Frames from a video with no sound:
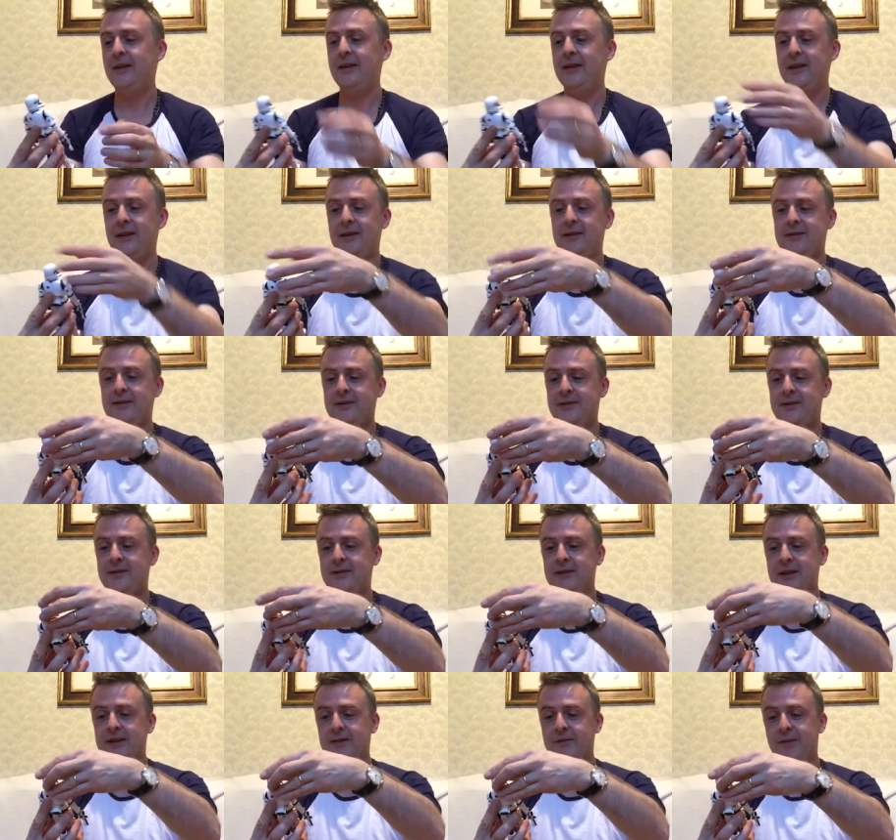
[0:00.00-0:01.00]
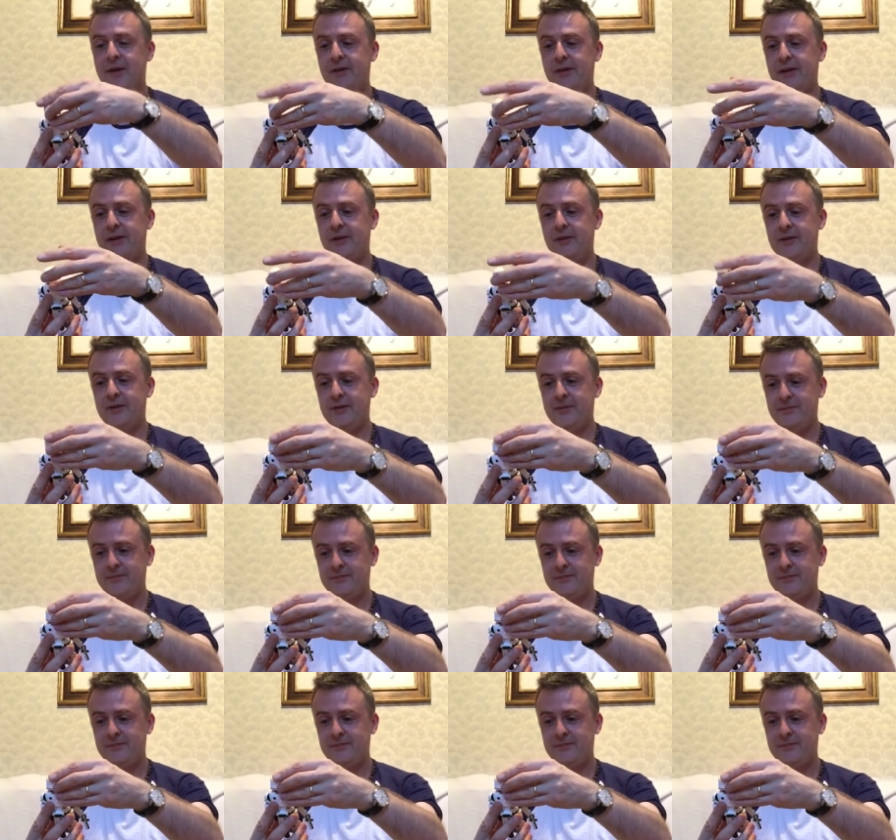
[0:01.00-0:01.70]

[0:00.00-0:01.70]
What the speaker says: Yes, that's very good.